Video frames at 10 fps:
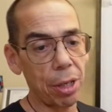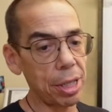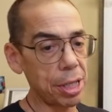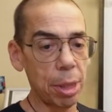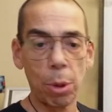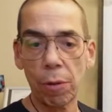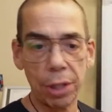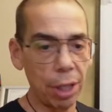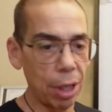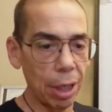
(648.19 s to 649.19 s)
So I'll just come
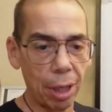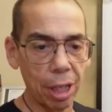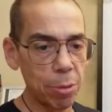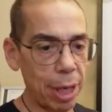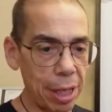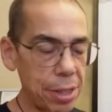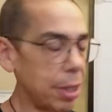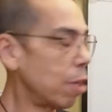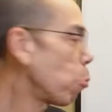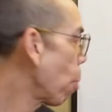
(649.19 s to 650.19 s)
over here and I'll explain it
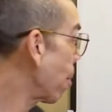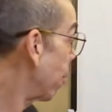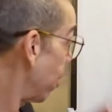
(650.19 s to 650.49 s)
to you.